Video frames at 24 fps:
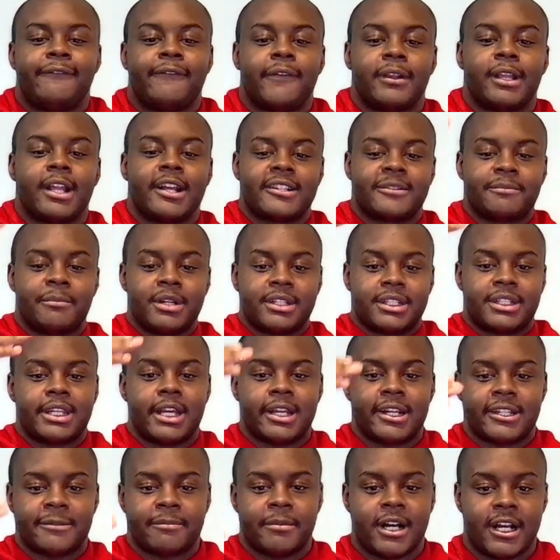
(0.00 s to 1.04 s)
fill out as much
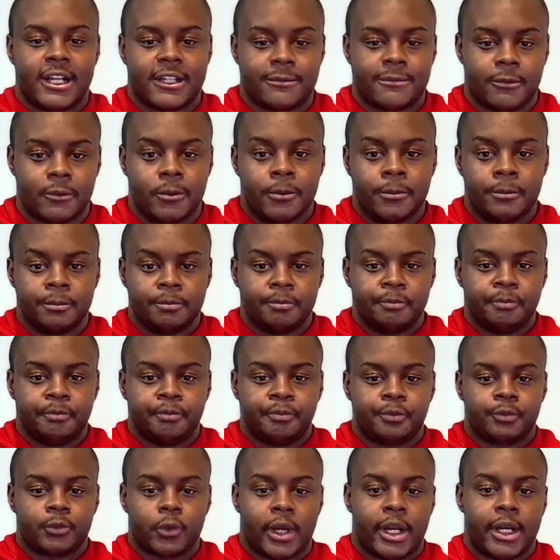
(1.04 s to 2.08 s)
data as possible,
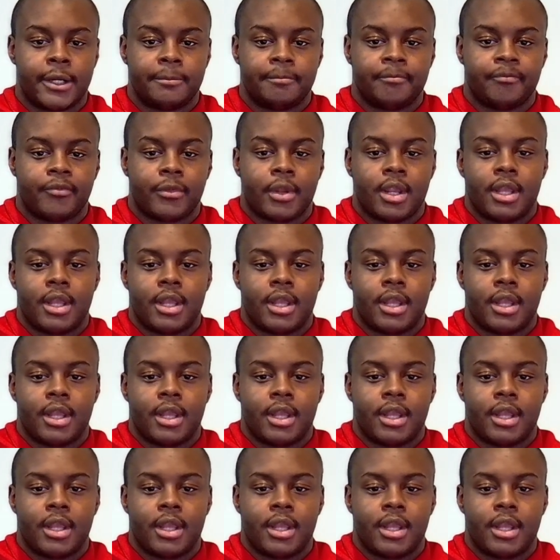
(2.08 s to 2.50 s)
right?